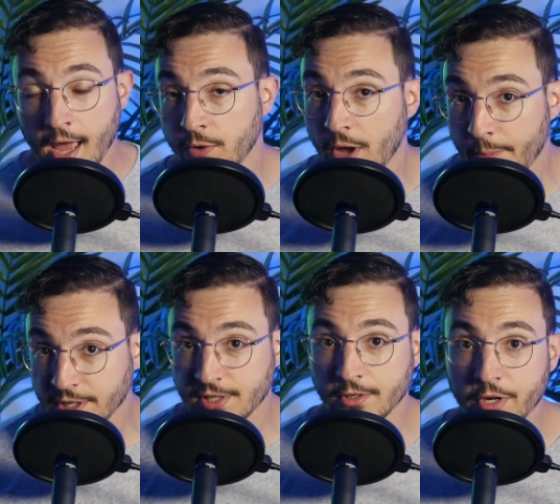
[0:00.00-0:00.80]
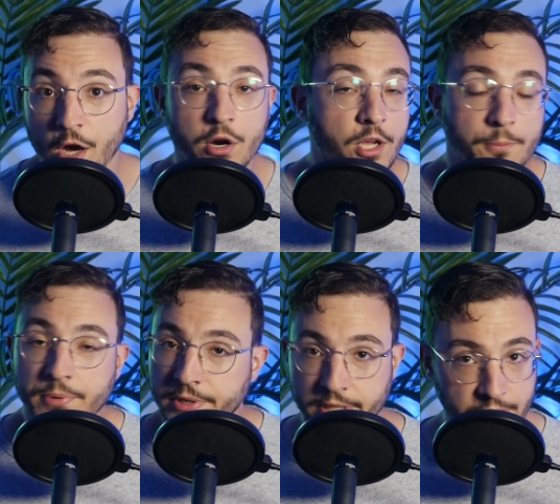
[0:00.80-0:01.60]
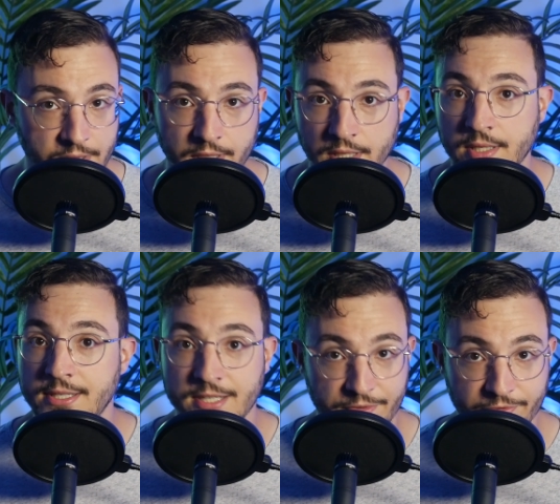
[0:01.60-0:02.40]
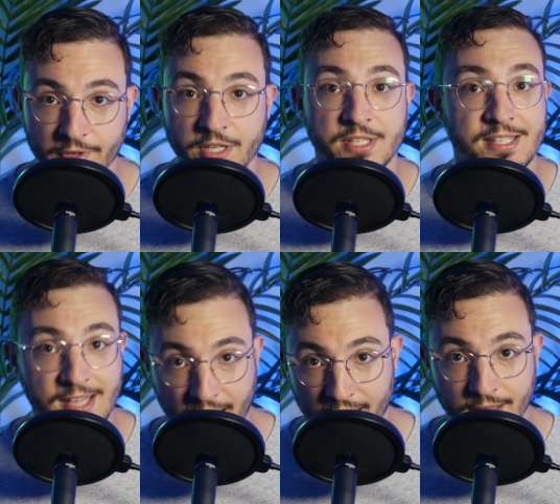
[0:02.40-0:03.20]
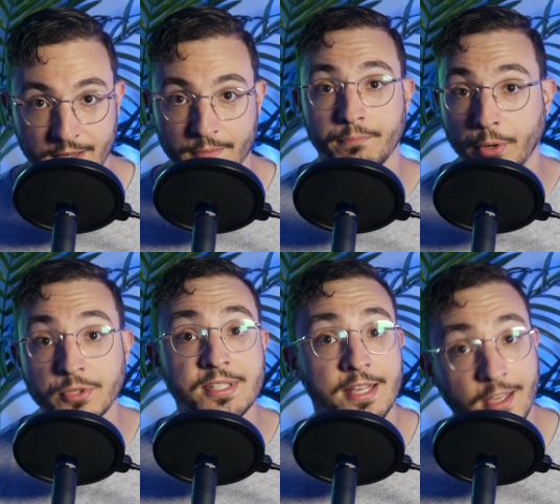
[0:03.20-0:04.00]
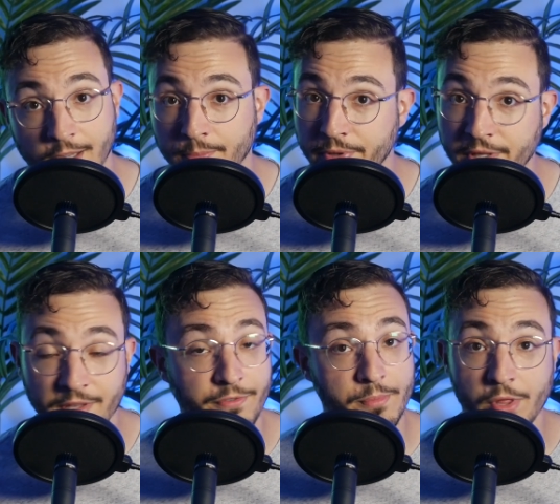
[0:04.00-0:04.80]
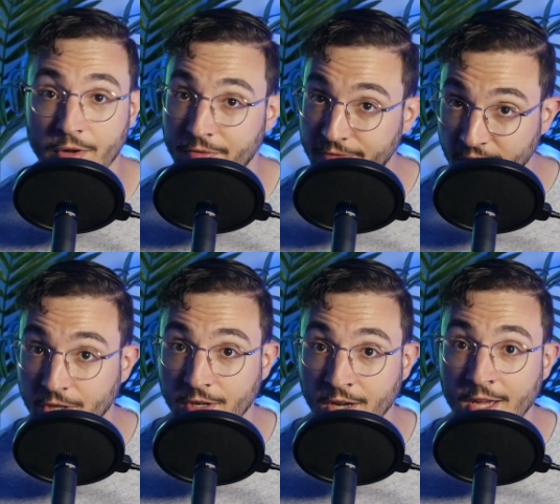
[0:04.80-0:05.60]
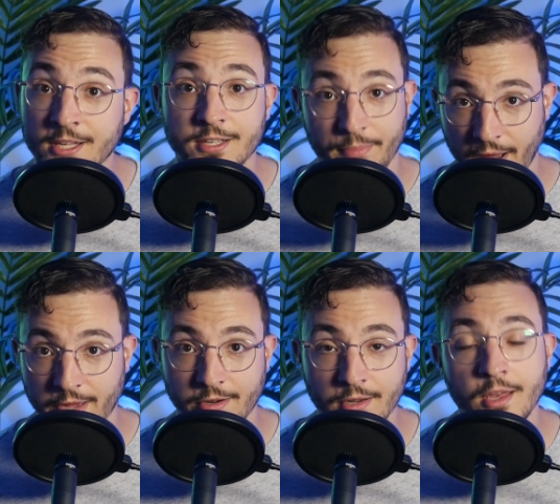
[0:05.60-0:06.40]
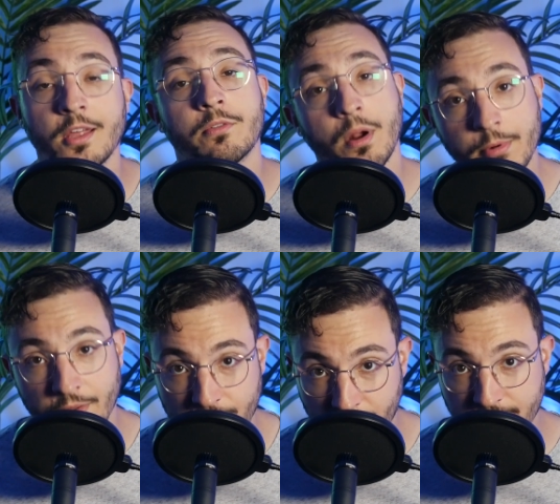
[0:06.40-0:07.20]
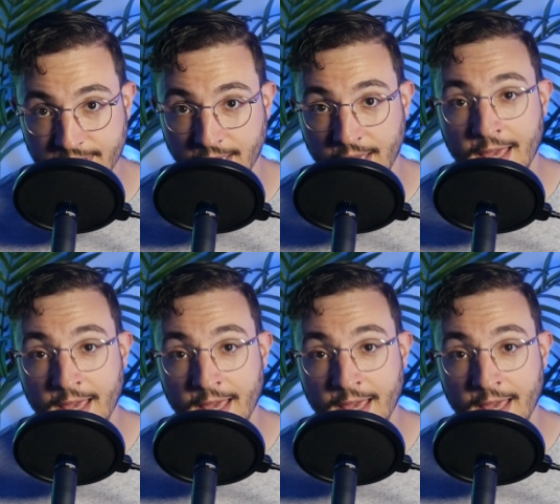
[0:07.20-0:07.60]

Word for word: Anyway, Barcelona are a completely different side, boasting a completely familiar figure to Bayern and Robert Lewandowski.